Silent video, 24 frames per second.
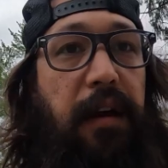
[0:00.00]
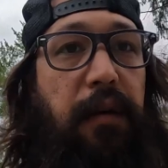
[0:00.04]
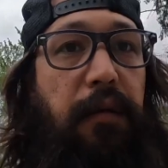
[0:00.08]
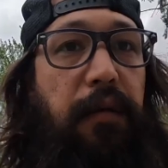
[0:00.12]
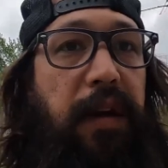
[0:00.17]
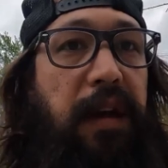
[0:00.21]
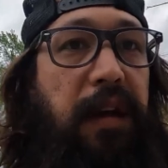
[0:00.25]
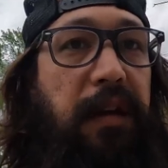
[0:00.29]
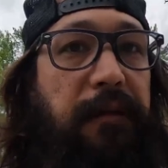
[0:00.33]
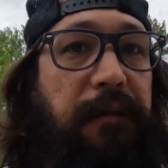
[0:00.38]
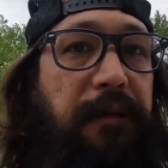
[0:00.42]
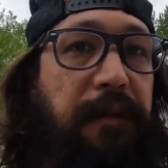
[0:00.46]
a
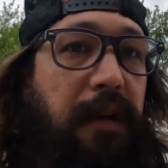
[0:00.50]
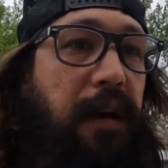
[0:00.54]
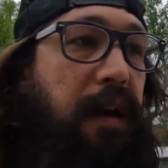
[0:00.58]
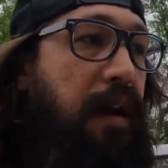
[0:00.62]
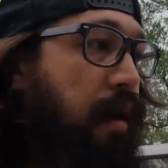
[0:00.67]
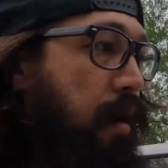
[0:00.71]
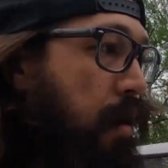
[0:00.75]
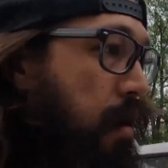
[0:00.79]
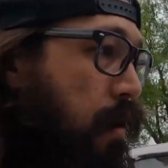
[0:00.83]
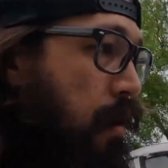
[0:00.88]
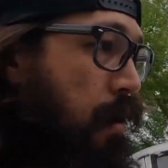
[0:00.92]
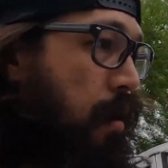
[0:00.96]
win
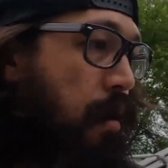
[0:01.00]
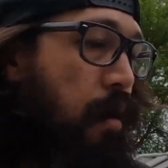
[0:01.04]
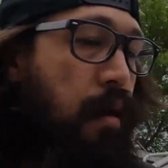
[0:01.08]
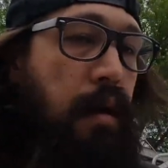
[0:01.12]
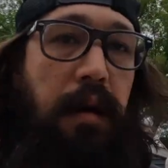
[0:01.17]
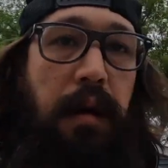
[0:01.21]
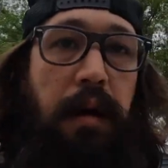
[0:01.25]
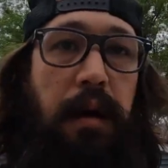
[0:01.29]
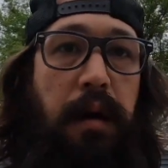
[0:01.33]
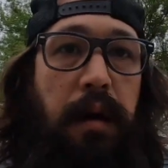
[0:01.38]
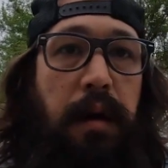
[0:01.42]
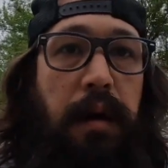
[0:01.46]
for
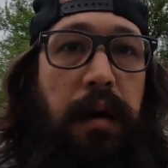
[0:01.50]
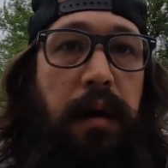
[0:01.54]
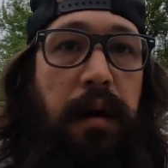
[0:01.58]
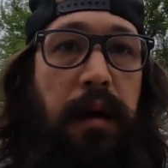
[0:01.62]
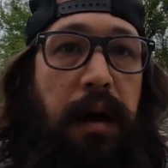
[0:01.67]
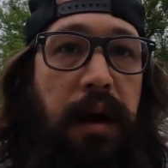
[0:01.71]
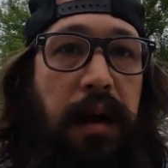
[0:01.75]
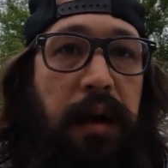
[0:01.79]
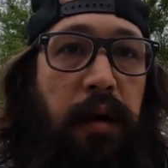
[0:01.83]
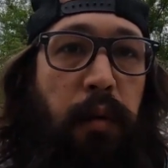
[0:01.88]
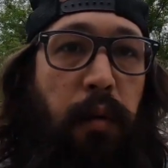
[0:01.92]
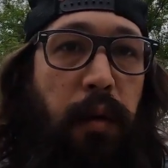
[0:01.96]

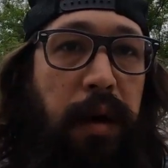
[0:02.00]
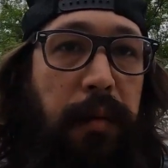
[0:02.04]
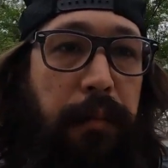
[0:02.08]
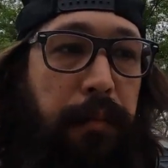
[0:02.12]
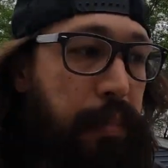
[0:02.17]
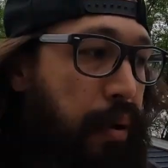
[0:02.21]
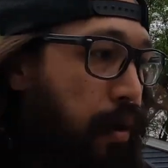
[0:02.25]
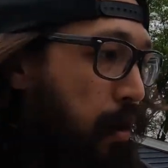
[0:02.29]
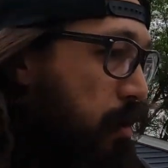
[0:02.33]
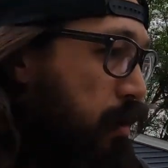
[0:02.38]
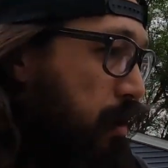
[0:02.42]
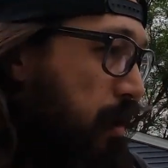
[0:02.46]
on a
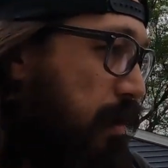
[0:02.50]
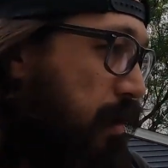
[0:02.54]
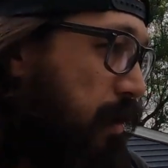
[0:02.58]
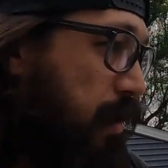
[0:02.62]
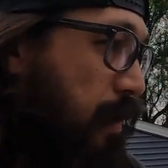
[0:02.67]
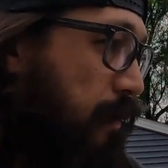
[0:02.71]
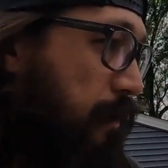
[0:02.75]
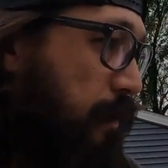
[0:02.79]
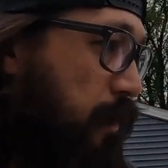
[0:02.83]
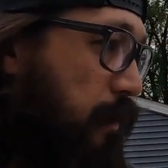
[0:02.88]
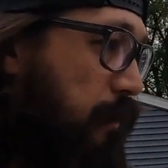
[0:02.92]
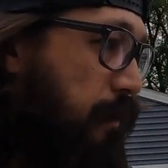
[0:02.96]
whim purchase
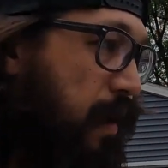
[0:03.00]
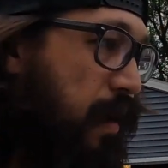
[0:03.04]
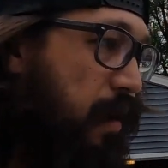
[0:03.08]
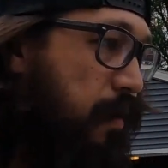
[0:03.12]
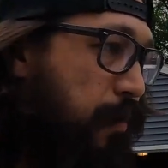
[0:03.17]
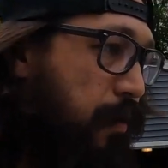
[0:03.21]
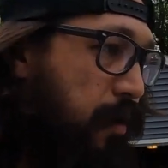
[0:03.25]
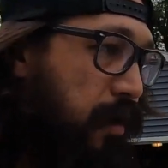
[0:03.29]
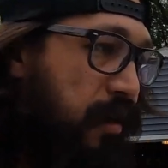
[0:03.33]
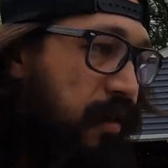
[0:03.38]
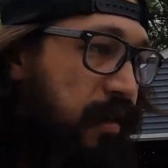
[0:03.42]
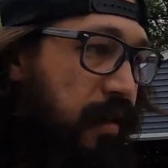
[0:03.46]
off of the
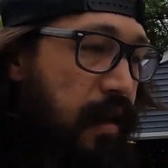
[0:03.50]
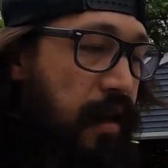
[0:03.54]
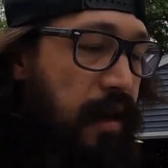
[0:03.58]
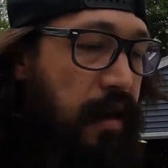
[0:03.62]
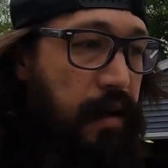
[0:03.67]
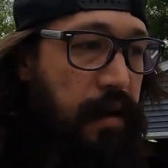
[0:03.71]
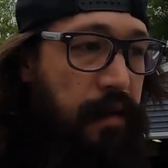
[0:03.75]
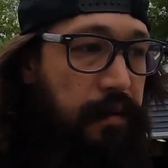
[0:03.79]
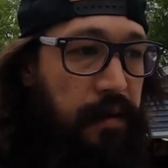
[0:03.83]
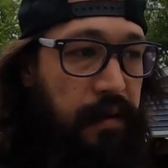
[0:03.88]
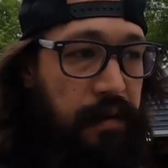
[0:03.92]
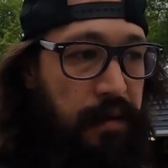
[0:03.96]
Facebook
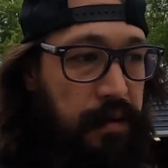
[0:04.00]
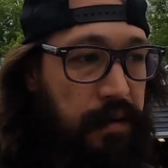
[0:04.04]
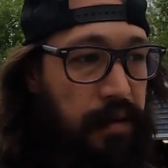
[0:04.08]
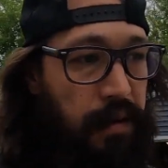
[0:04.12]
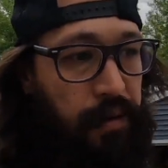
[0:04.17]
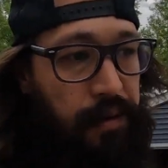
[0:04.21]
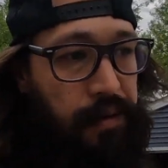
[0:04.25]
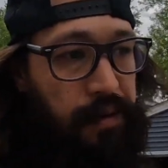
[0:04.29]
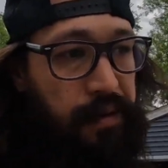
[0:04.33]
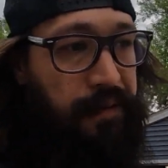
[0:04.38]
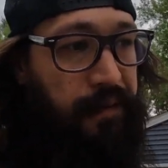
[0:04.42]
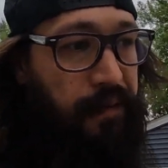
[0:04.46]
today. Everything
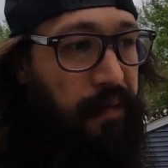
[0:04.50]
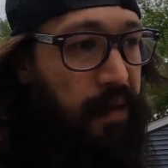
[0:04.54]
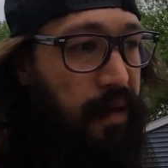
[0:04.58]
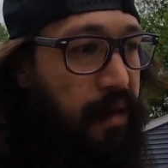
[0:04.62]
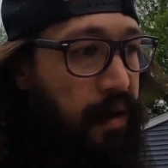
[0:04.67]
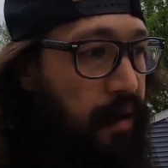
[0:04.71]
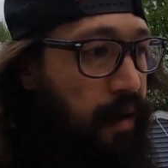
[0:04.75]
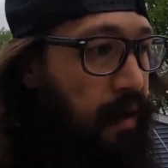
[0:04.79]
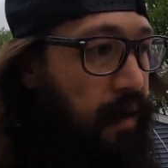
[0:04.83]
turns free and